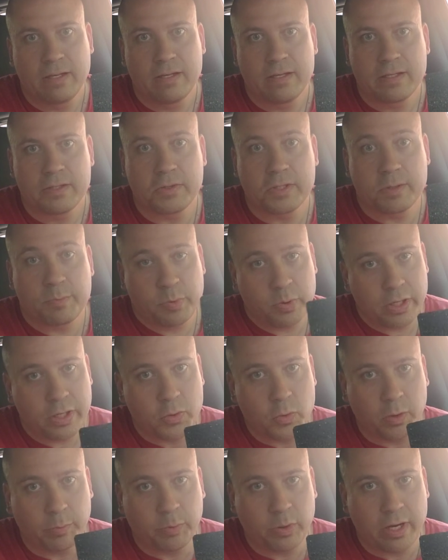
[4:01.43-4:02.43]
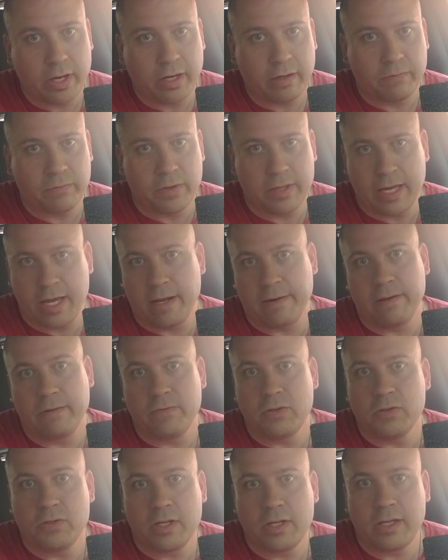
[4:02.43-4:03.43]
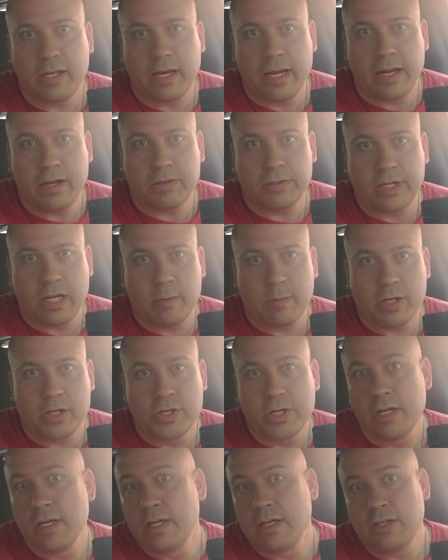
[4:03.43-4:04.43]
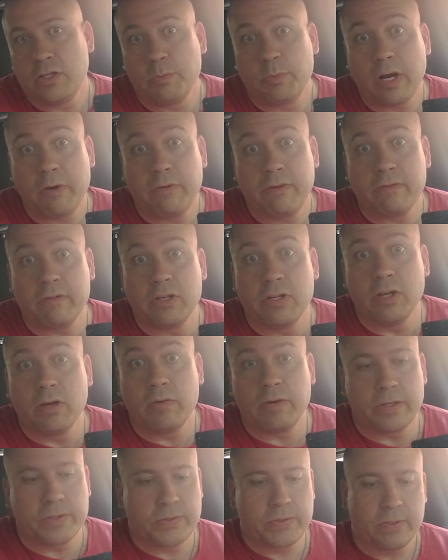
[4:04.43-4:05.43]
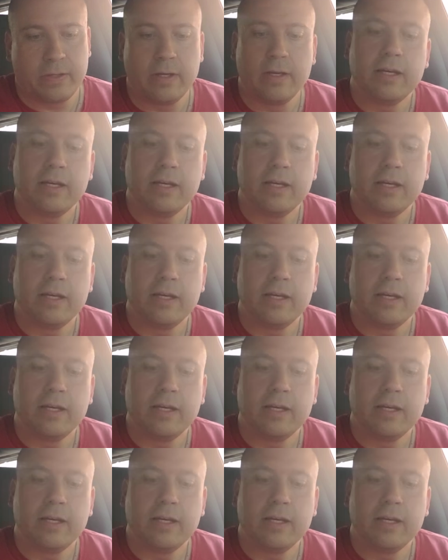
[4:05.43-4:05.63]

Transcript: So it's a pretty cool product for that. If you did get hail damage, you probably wouldn't even notice.